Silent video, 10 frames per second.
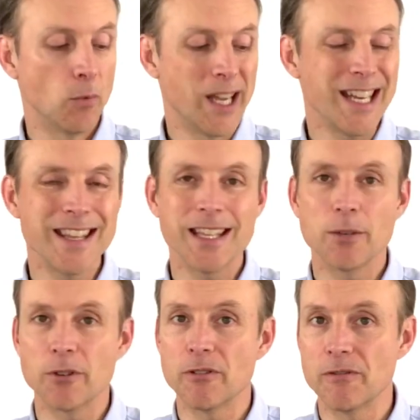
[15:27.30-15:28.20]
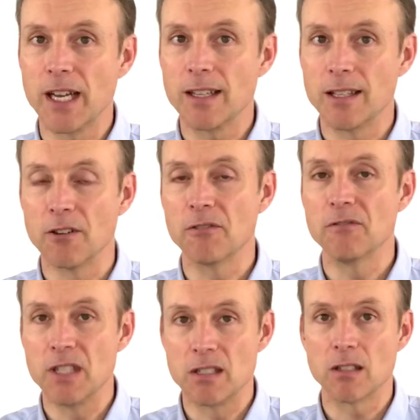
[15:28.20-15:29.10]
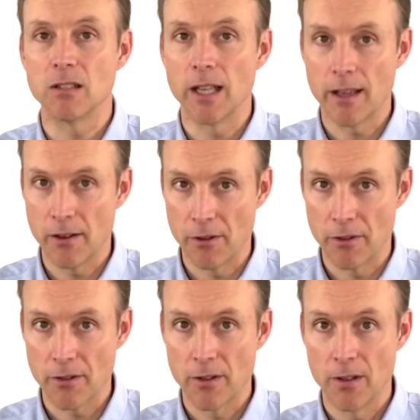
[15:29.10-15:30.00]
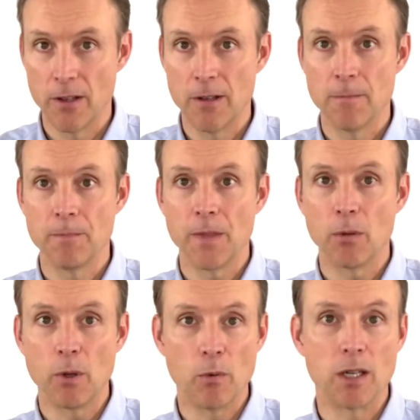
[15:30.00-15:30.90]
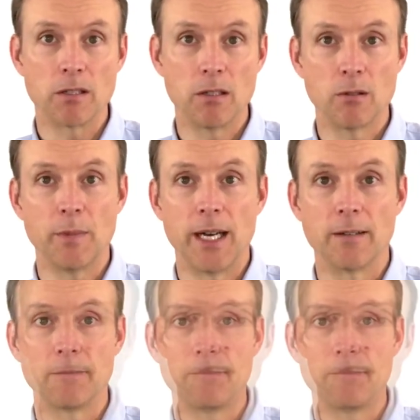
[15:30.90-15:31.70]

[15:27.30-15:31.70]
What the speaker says: anything that would affect their physical health, we want to know about.